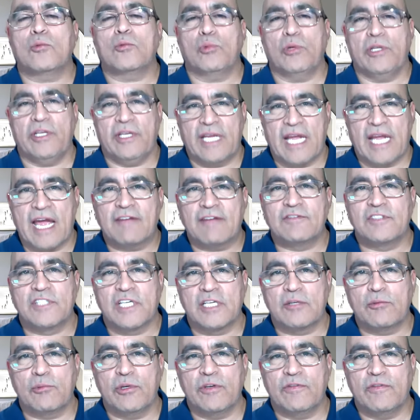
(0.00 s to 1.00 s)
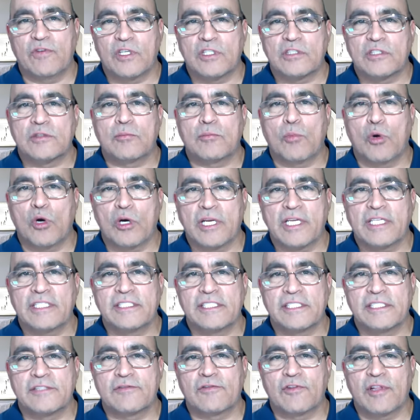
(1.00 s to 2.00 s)
We have done reverse
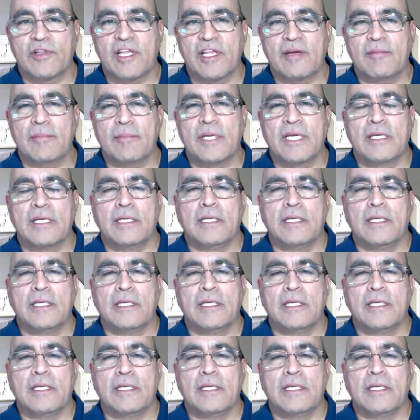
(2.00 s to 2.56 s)
mortgages for them.